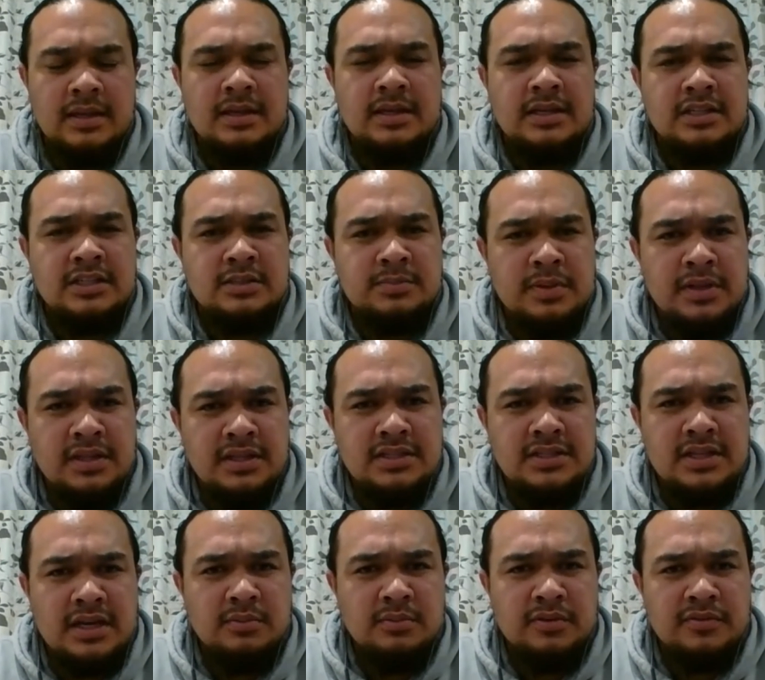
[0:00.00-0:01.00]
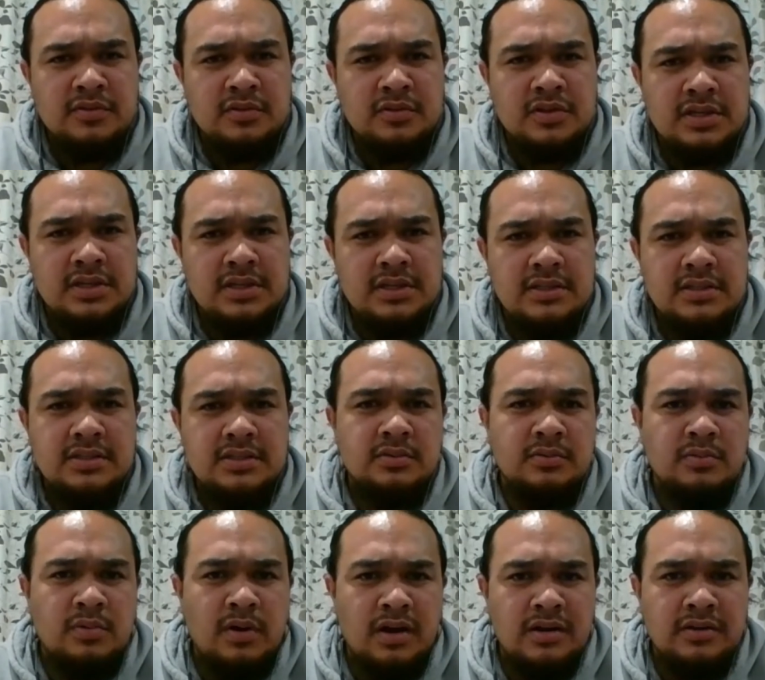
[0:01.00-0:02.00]
spending time with your kids, your
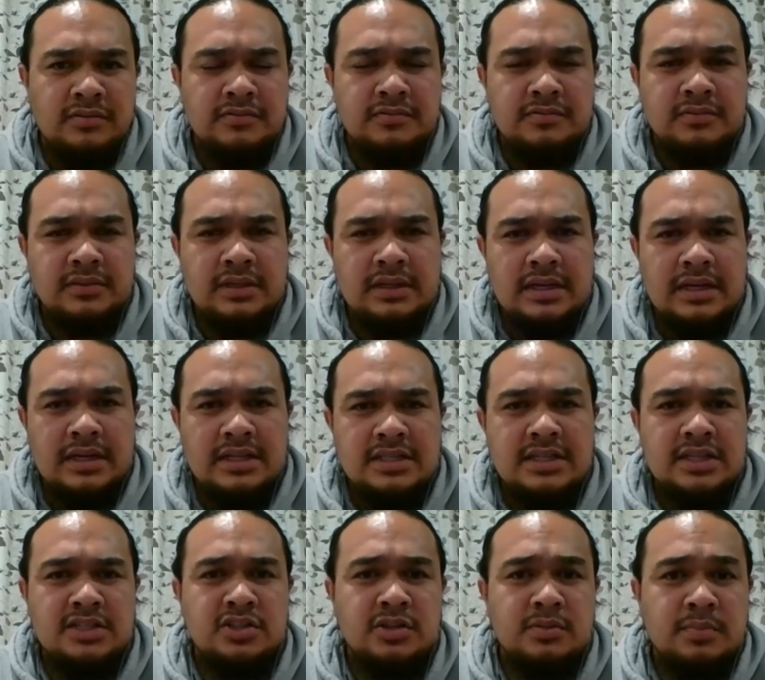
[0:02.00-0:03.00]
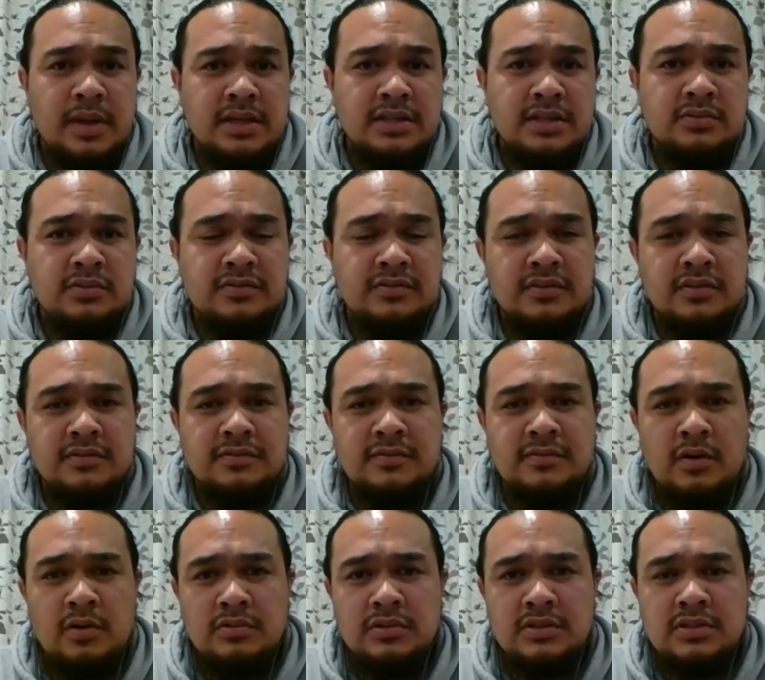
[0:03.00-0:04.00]
wife, touching base with your
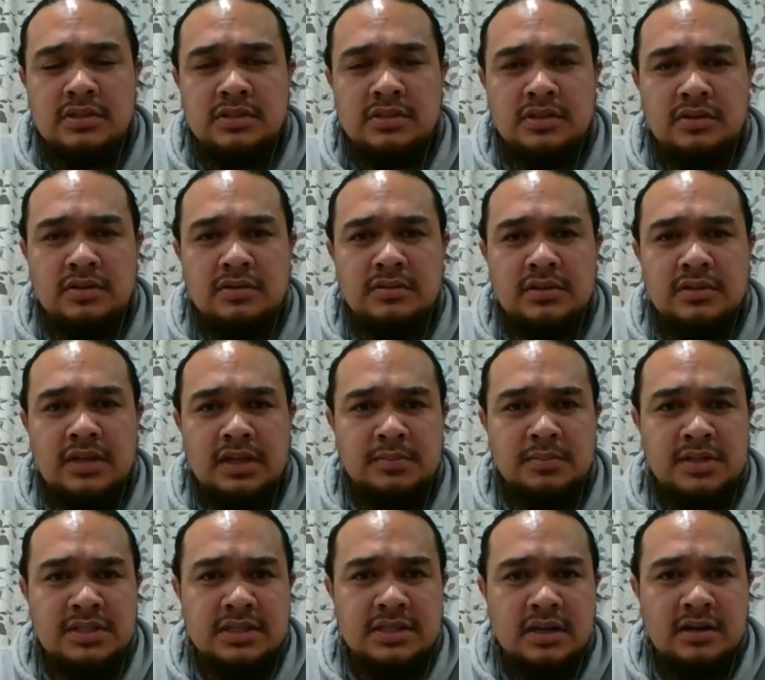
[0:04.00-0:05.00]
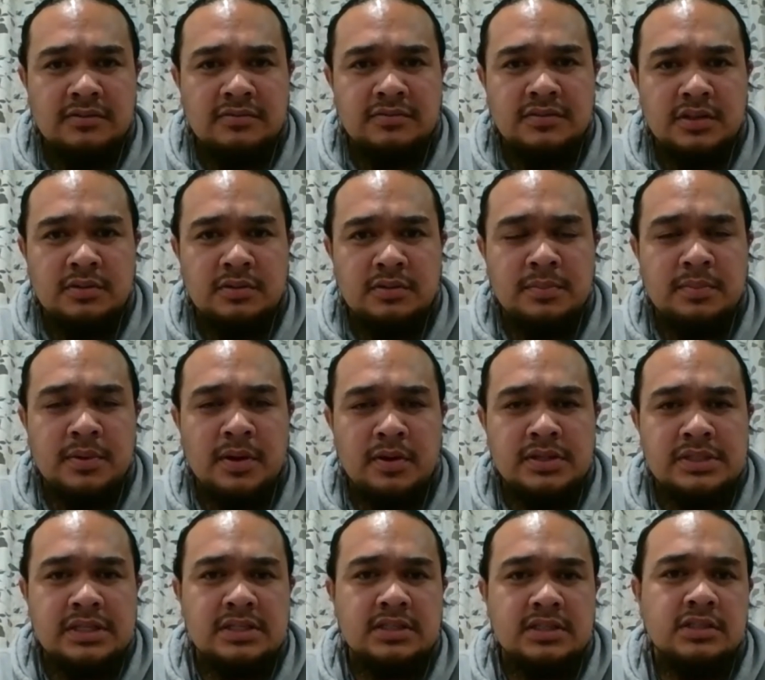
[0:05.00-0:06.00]
folks, like myself, my
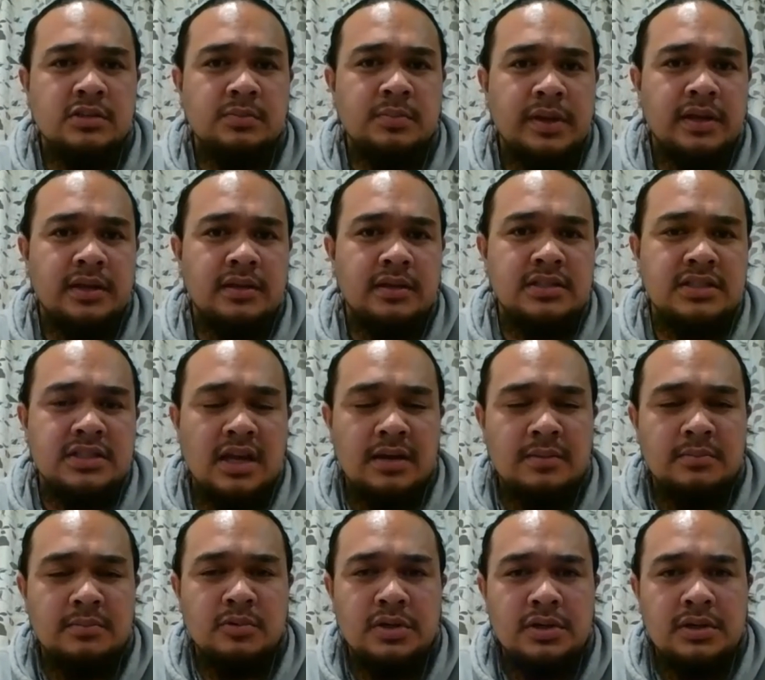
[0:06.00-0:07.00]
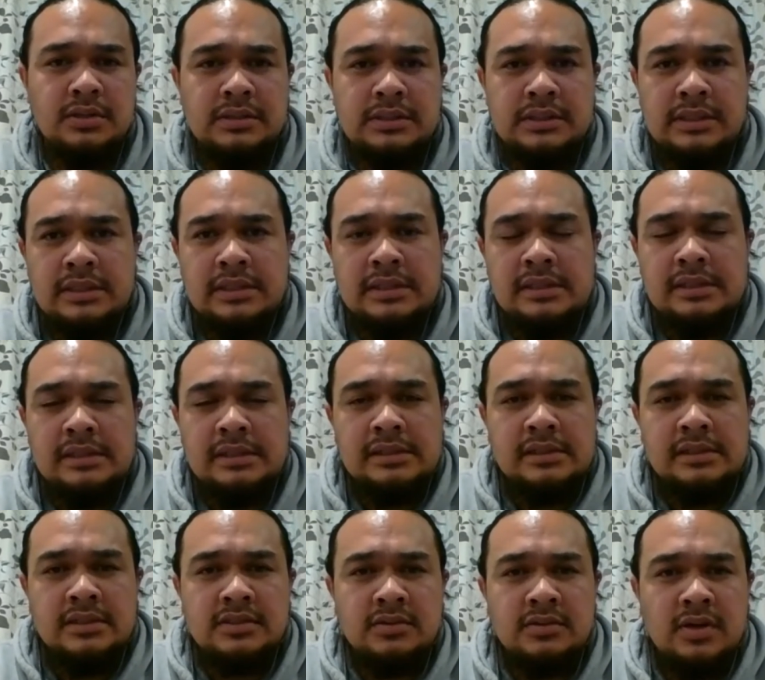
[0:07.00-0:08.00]
parents are still back in Samoa.
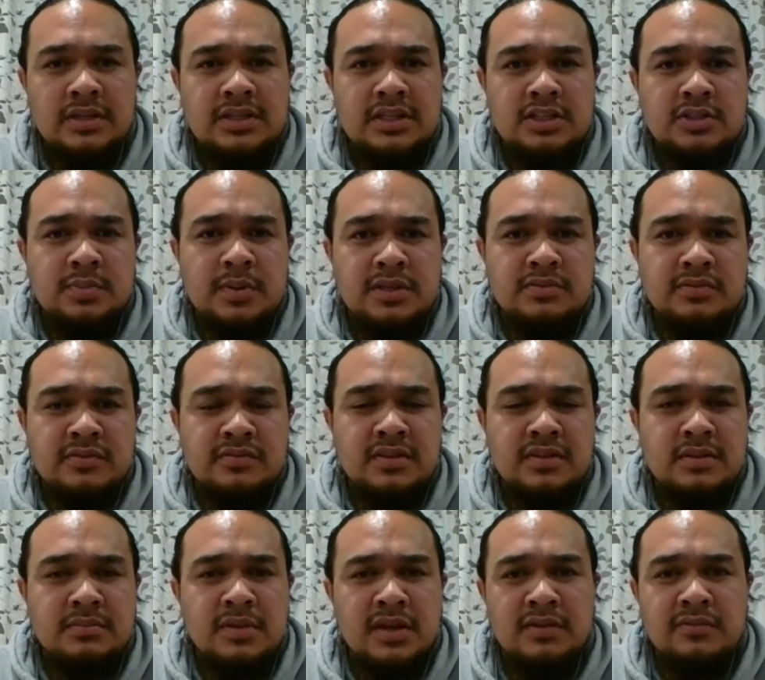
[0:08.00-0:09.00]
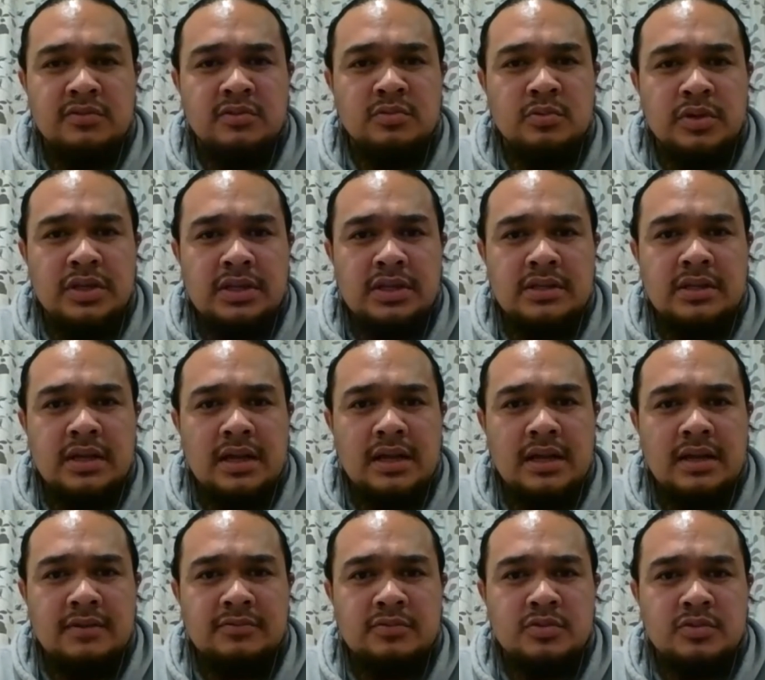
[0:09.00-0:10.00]
So I touch base with them every week
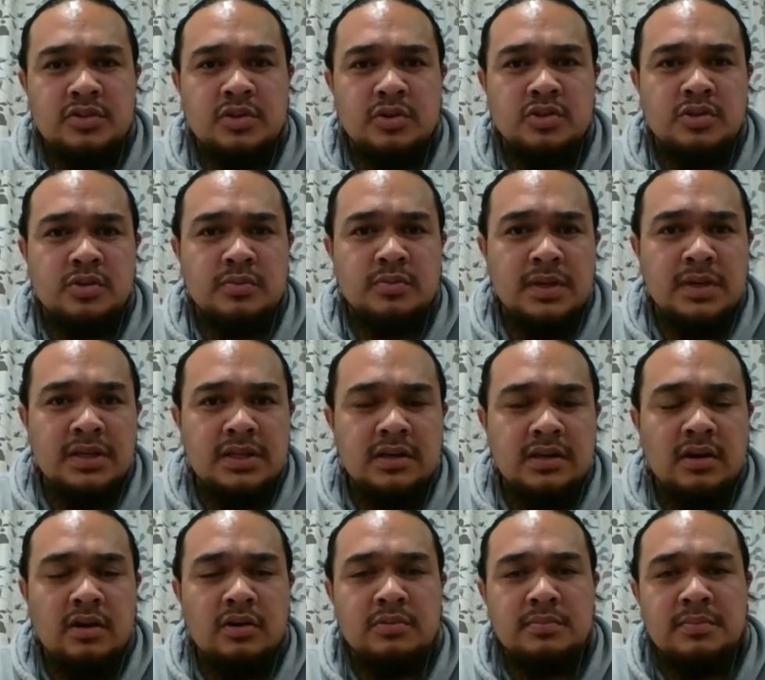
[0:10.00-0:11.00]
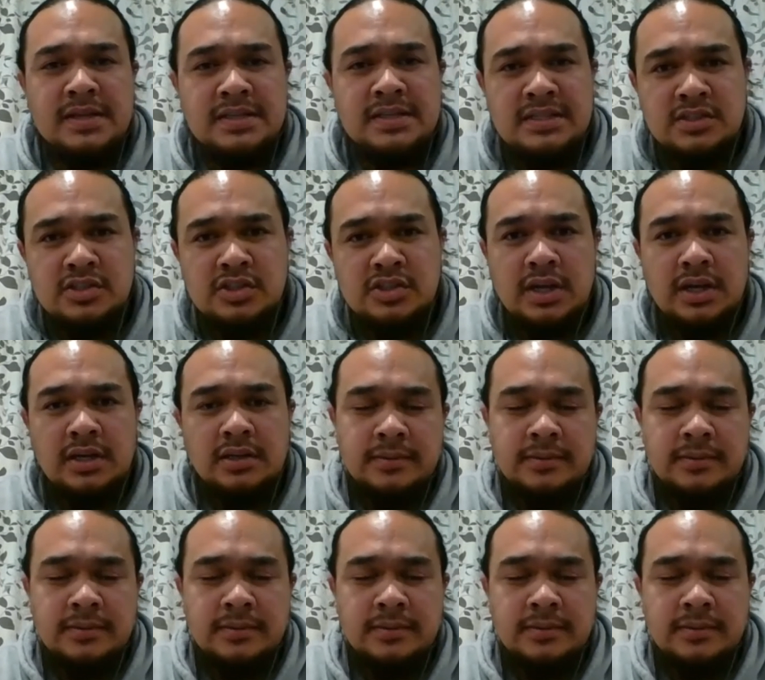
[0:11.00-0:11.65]
through social media on Messenger.